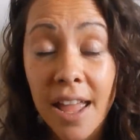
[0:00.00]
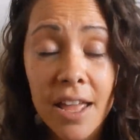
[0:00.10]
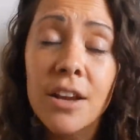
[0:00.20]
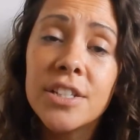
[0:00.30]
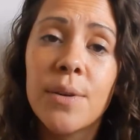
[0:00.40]

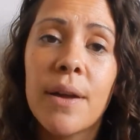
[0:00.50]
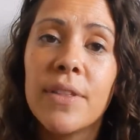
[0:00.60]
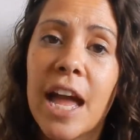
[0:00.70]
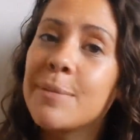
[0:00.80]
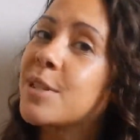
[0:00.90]
and also have
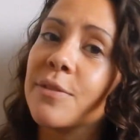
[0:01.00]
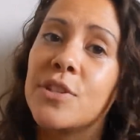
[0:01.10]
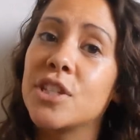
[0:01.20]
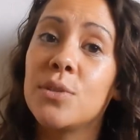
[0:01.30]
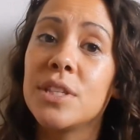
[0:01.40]
the option of
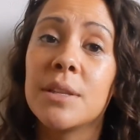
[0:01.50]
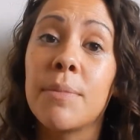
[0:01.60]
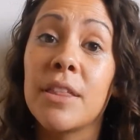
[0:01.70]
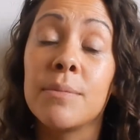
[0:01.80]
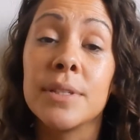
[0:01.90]
just using them
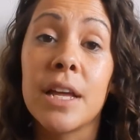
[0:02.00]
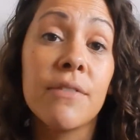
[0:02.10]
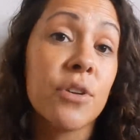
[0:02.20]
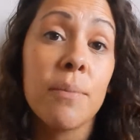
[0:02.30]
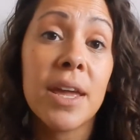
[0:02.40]
by
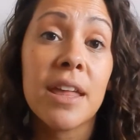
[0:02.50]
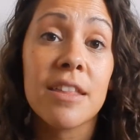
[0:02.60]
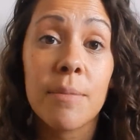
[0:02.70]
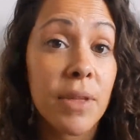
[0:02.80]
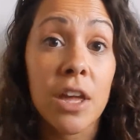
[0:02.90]
themselves or making
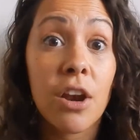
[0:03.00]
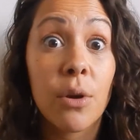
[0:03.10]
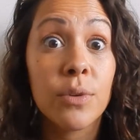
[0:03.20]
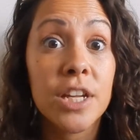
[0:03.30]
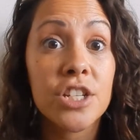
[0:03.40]
something in our
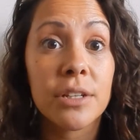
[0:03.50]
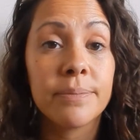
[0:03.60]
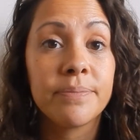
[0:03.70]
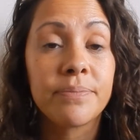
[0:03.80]
own kitchen.